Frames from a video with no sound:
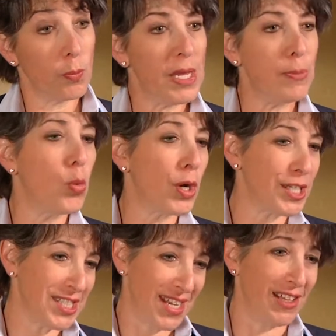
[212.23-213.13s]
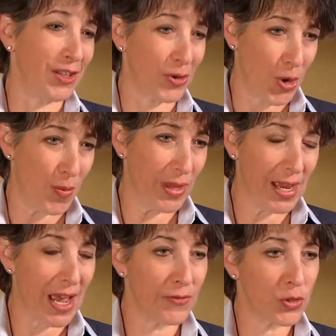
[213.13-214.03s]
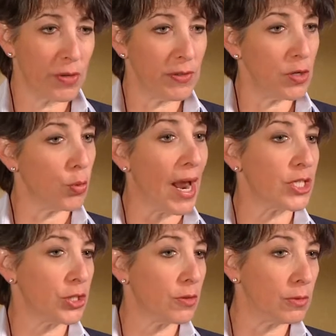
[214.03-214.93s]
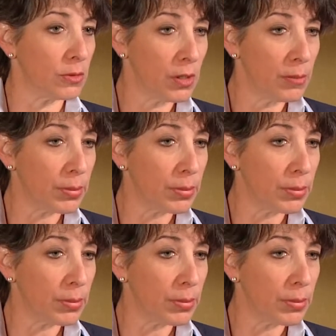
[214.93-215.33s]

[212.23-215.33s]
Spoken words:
People want to stay in their home. They have sort of an irrational